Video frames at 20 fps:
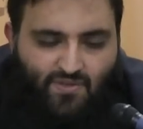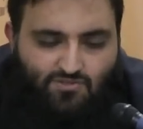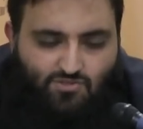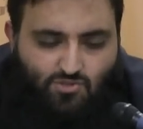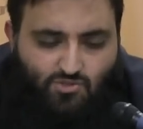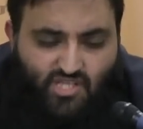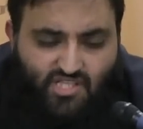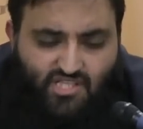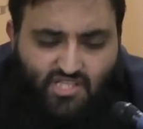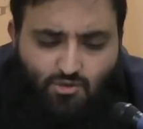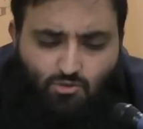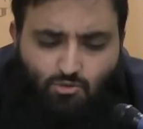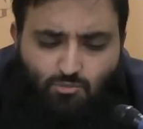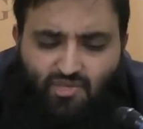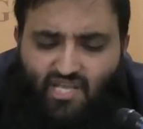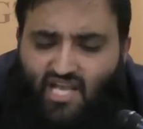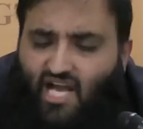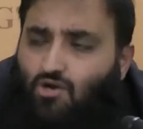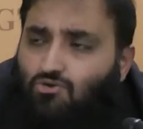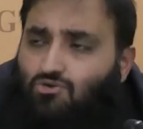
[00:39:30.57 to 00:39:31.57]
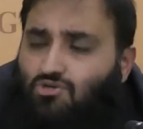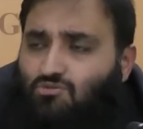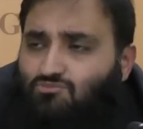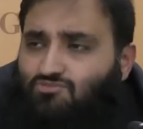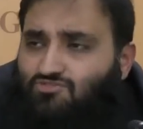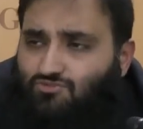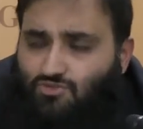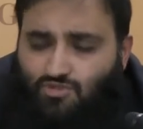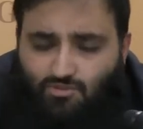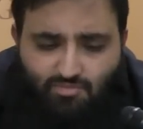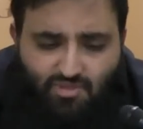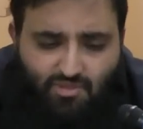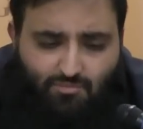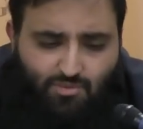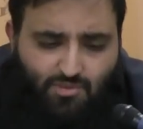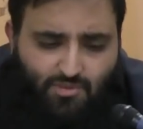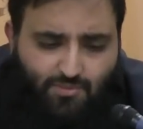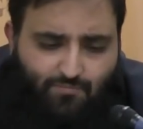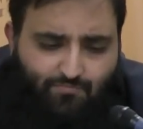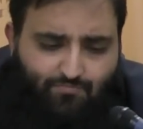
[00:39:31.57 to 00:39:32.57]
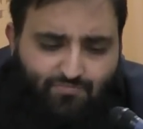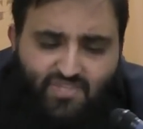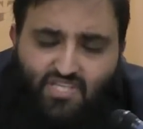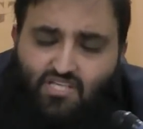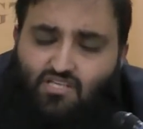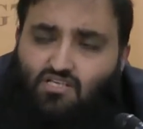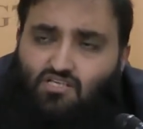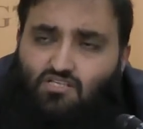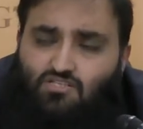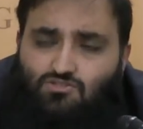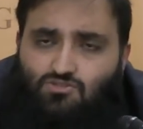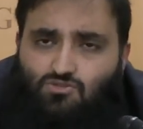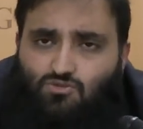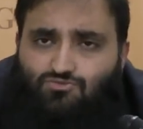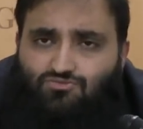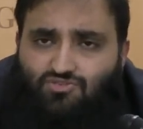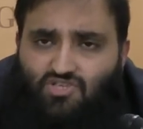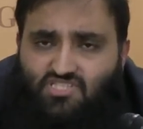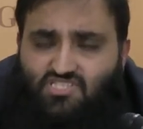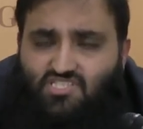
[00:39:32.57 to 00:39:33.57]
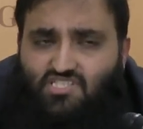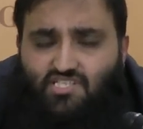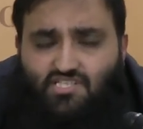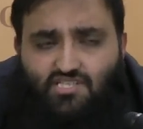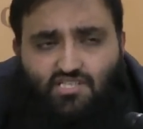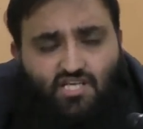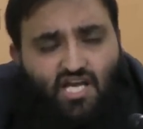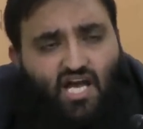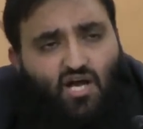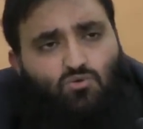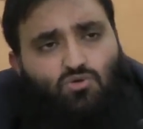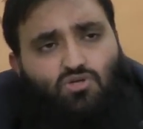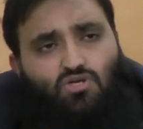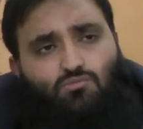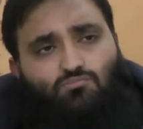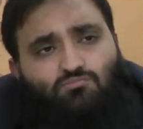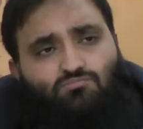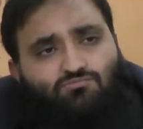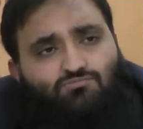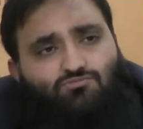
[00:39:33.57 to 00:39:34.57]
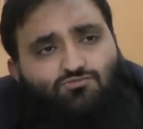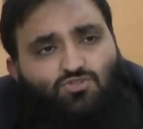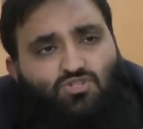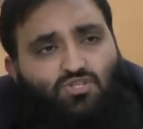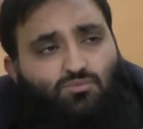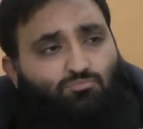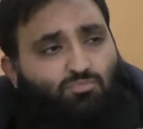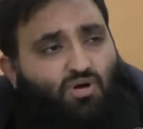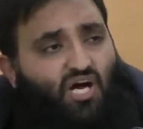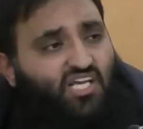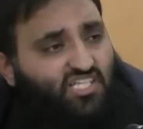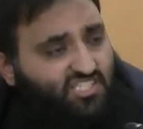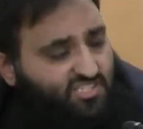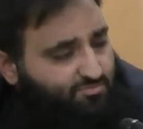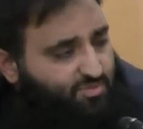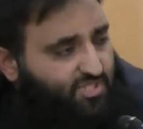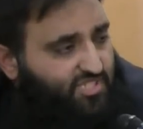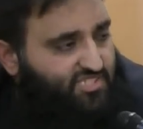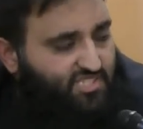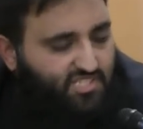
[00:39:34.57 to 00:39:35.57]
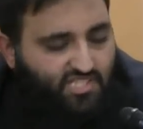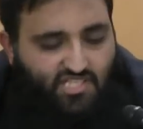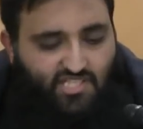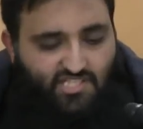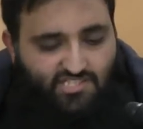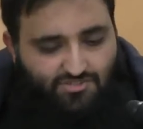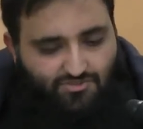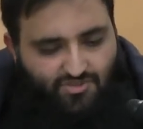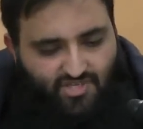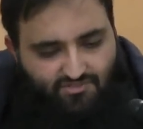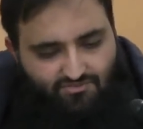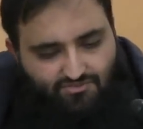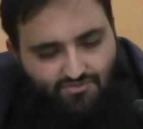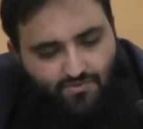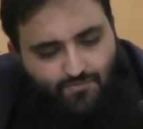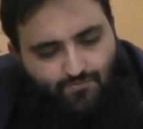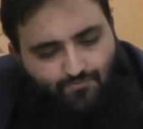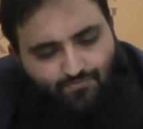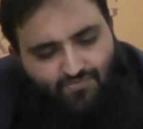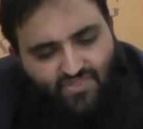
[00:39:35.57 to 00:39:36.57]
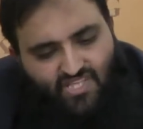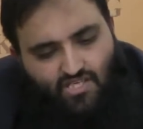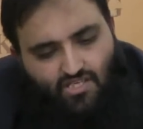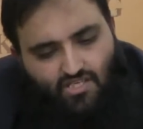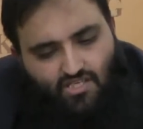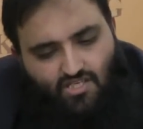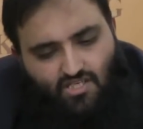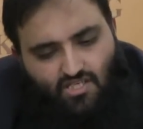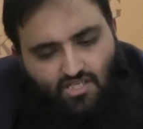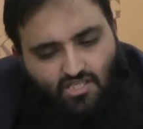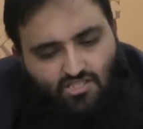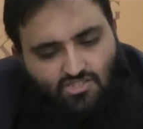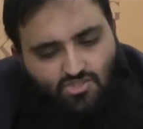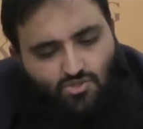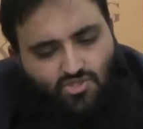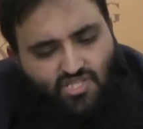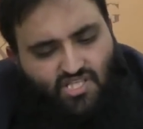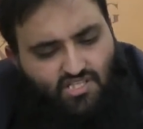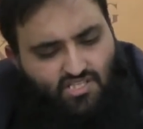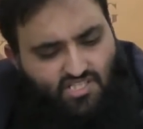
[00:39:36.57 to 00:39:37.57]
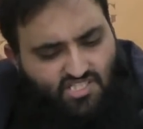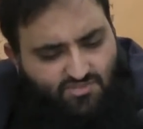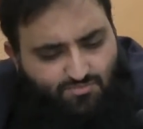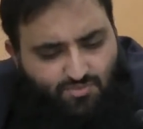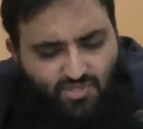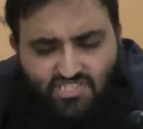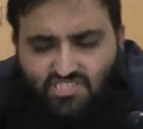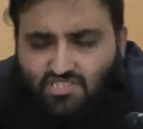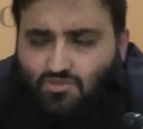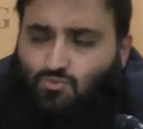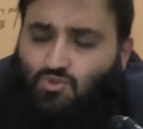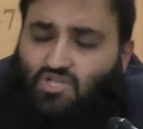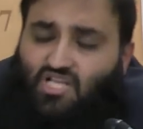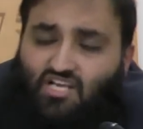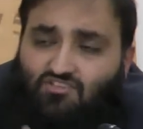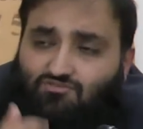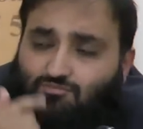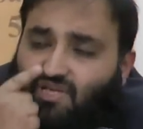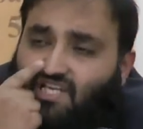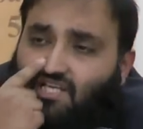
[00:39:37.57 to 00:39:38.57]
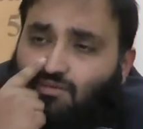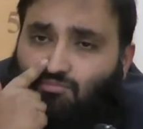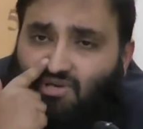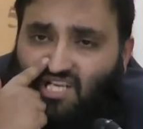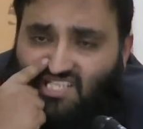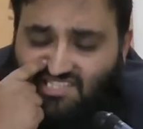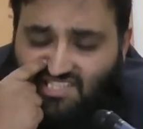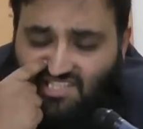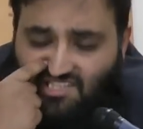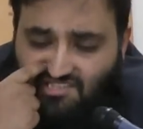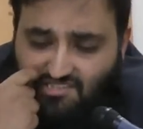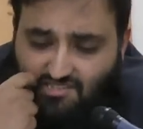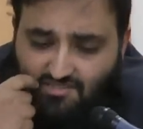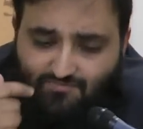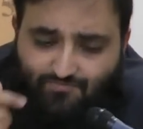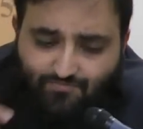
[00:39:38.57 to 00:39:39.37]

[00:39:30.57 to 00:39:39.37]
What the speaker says: So then there will be outcomes for the people. So firstly, the outcome for the pious person in his grave. So then this person will have many blessings.